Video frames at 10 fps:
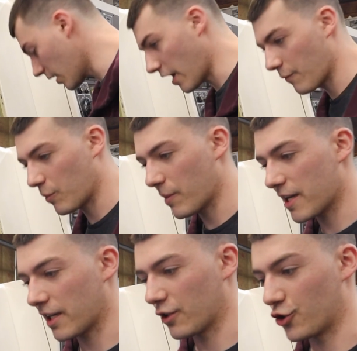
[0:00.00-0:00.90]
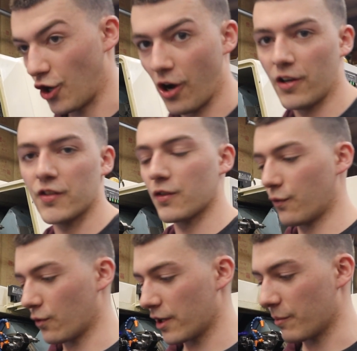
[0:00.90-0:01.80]
I've been making jaws
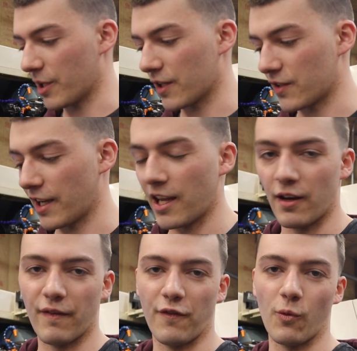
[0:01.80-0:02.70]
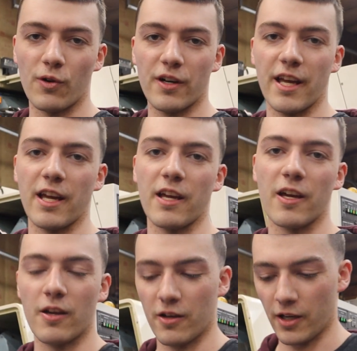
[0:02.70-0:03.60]
for it, because I can't afford a
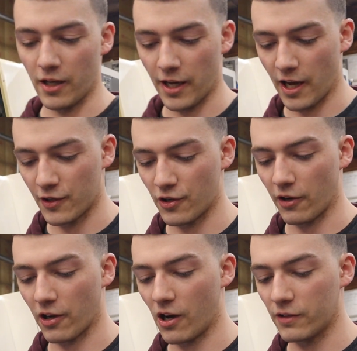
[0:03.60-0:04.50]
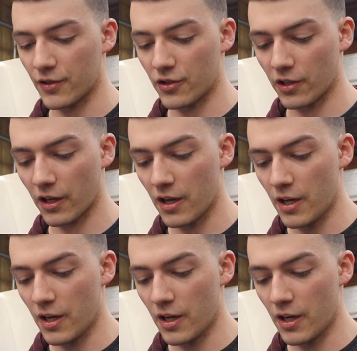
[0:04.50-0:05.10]
hydraulic collet chuck.